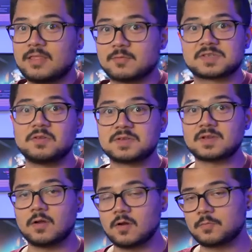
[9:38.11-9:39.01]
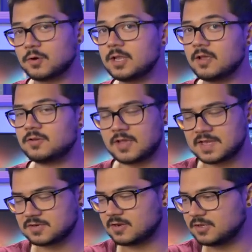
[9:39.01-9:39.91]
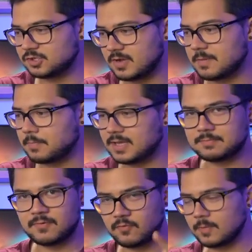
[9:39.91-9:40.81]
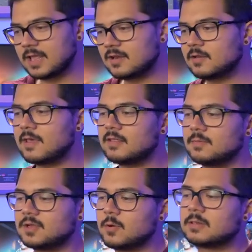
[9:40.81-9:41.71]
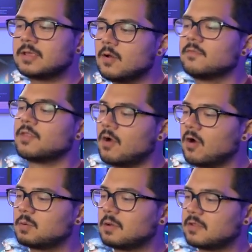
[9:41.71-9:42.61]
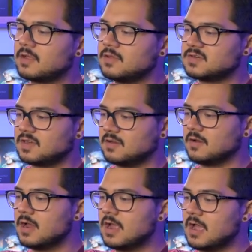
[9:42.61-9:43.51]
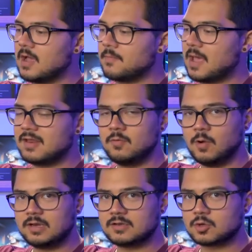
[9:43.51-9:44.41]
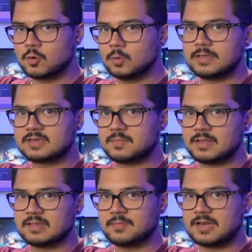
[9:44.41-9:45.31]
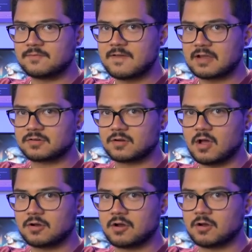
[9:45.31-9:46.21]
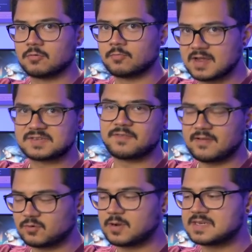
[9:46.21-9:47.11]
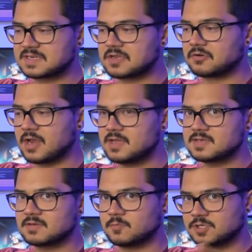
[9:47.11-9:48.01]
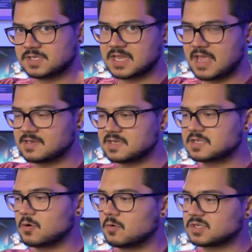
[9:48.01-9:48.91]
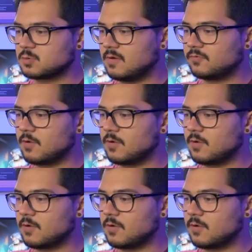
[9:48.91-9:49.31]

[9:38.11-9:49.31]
and the results are pretty good. You guys are gonna enjoy it. But before we get into that, let me quickly go over the hardware that I used here. I didn't want cooling to be a limiting factor on our Ryzen 5 2600X, which is again 6 cores, 12